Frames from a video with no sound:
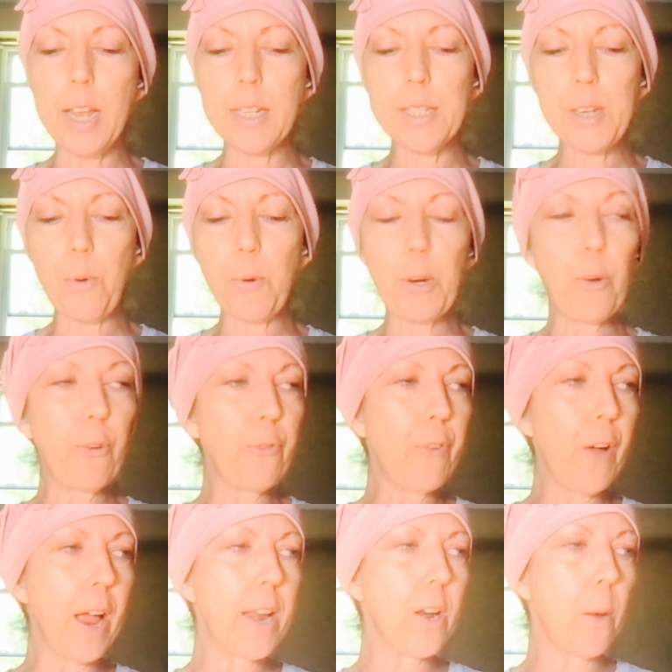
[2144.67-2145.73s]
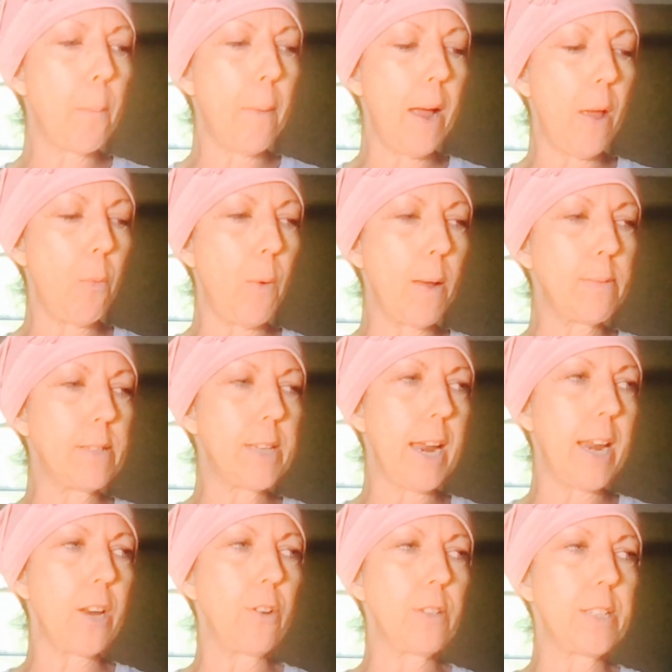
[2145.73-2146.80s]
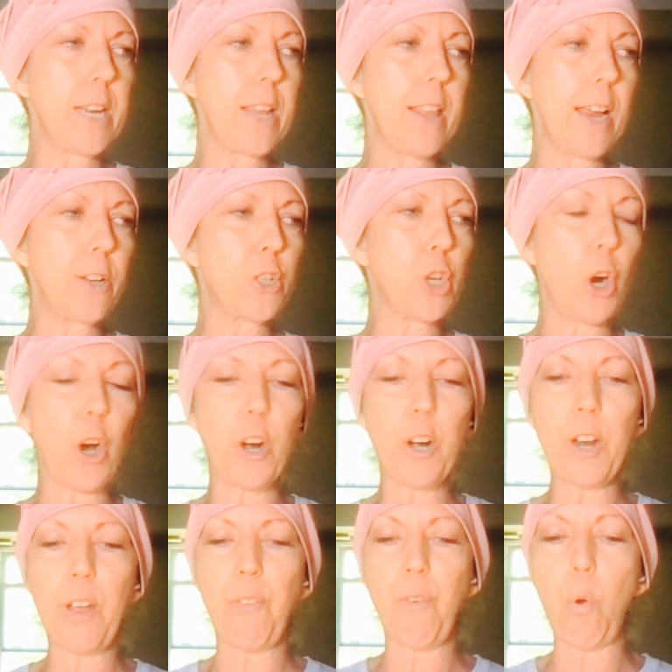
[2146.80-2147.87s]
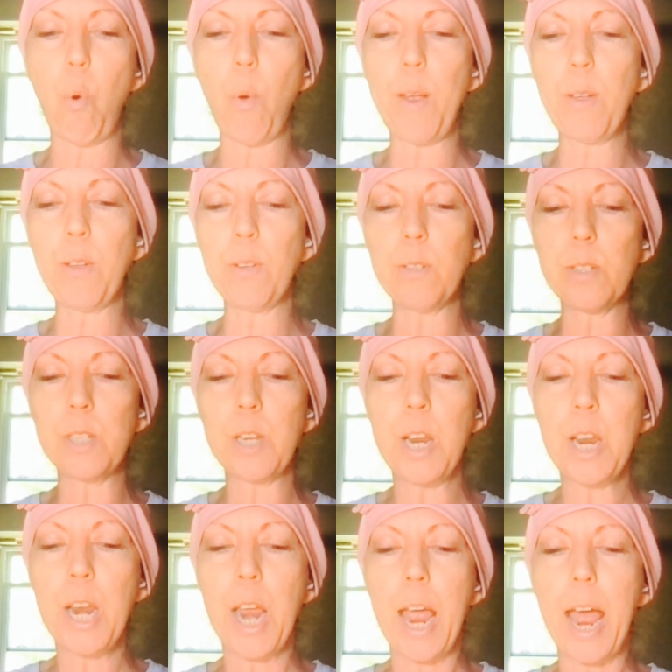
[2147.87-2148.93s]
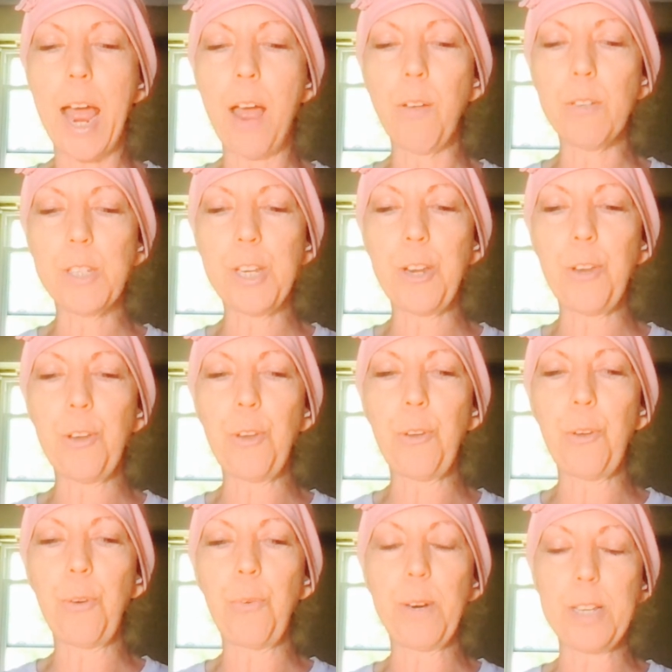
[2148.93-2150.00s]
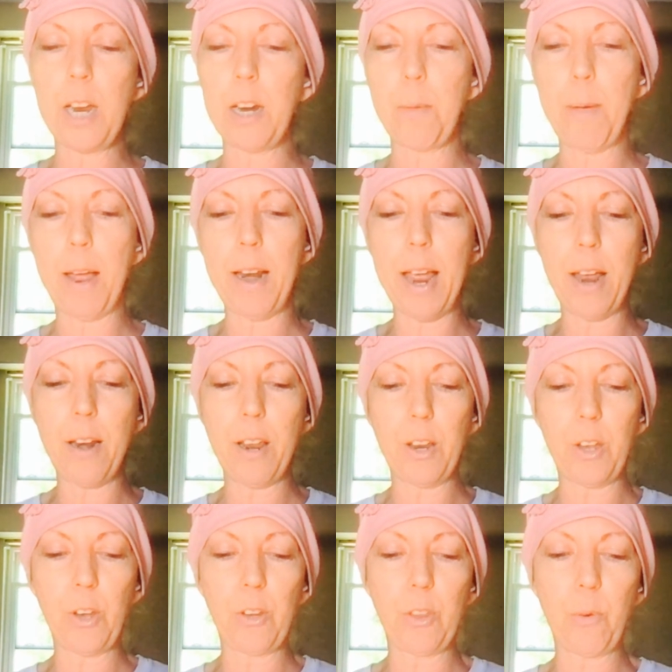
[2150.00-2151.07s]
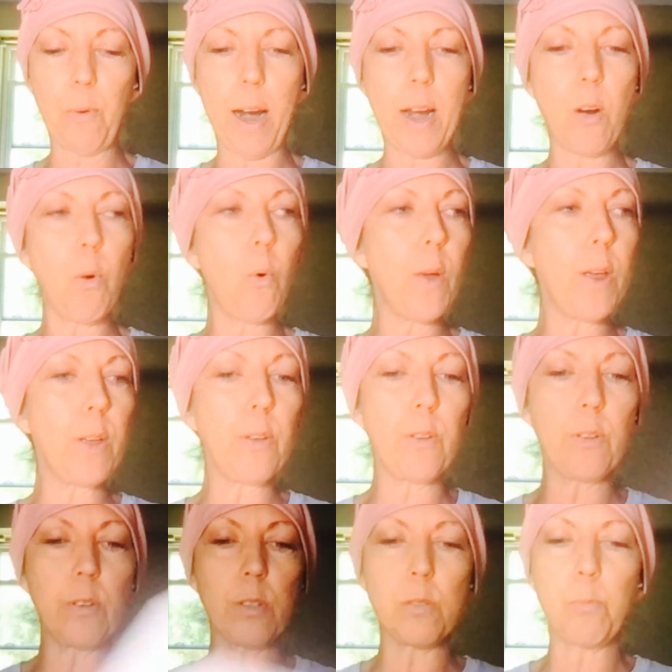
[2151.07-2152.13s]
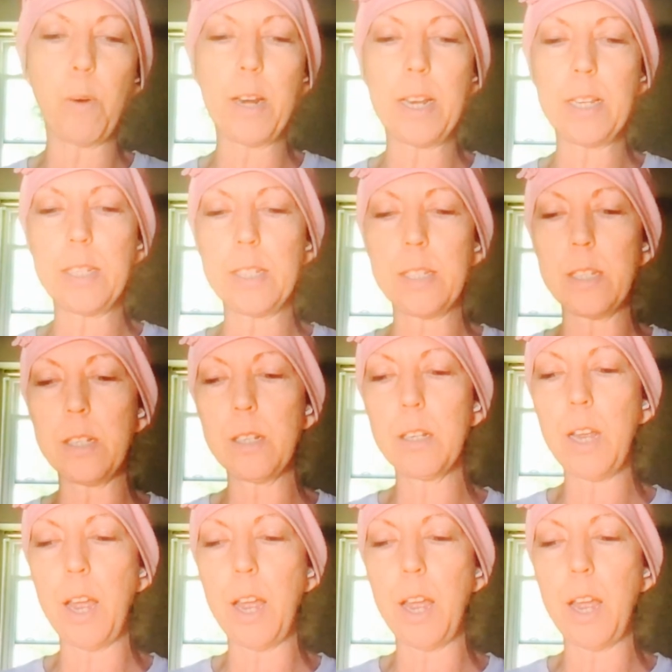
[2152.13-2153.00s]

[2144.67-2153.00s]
So you'll find on my website, you'll see that chart of oils, we talk about how to cook the right oils, what is